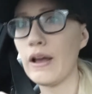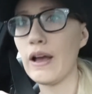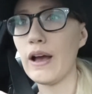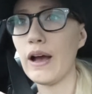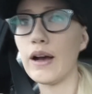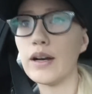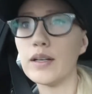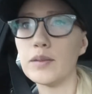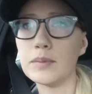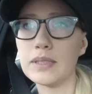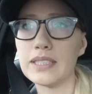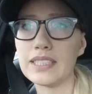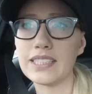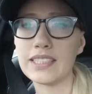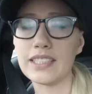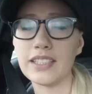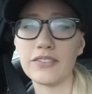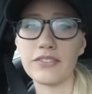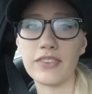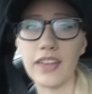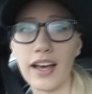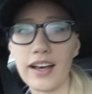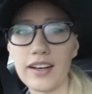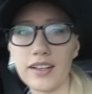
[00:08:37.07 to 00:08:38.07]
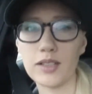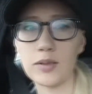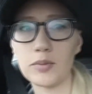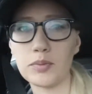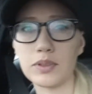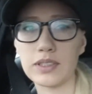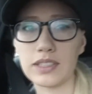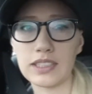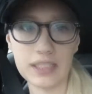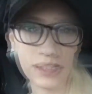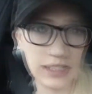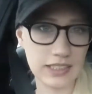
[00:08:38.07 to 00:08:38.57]
and see if that
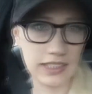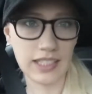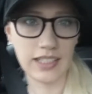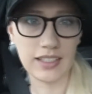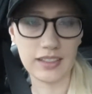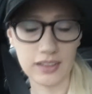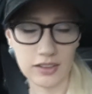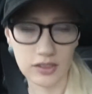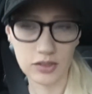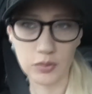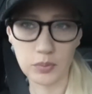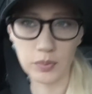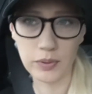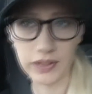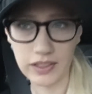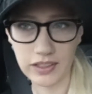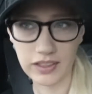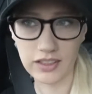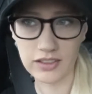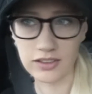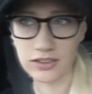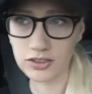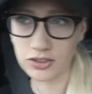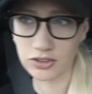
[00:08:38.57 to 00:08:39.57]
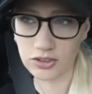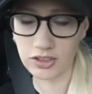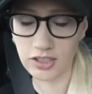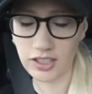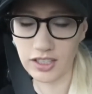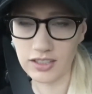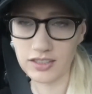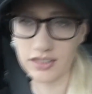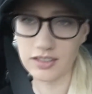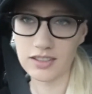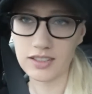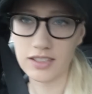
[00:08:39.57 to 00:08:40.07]
helps, because then it'll put less
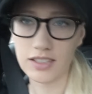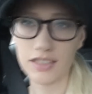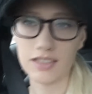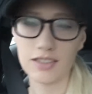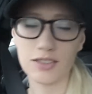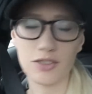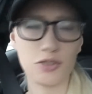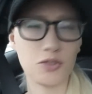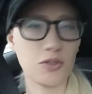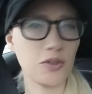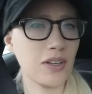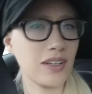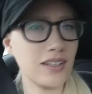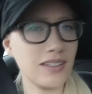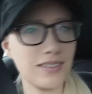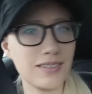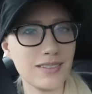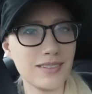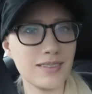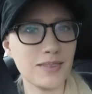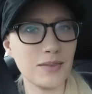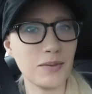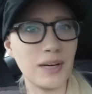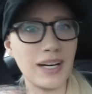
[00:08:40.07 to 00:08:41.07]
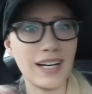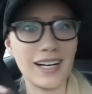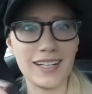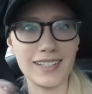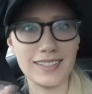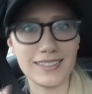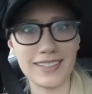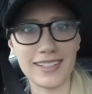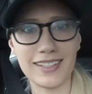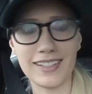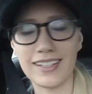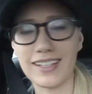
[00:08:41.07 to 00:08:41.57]
stress, why did I
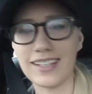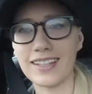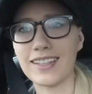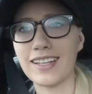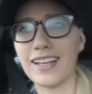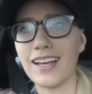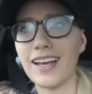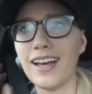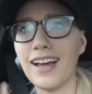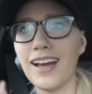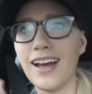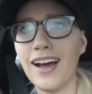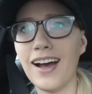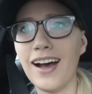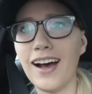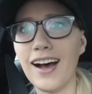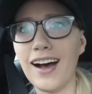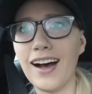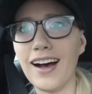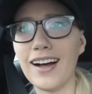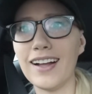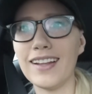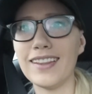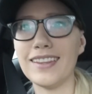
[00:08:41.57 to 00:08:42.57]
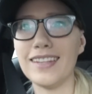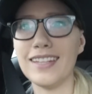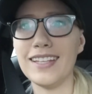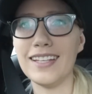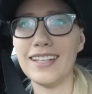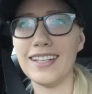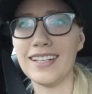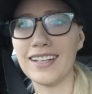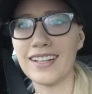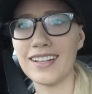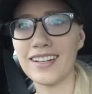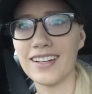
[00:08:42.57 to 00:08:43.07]
say it like that, on
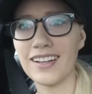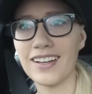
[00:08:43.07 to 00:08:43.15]
the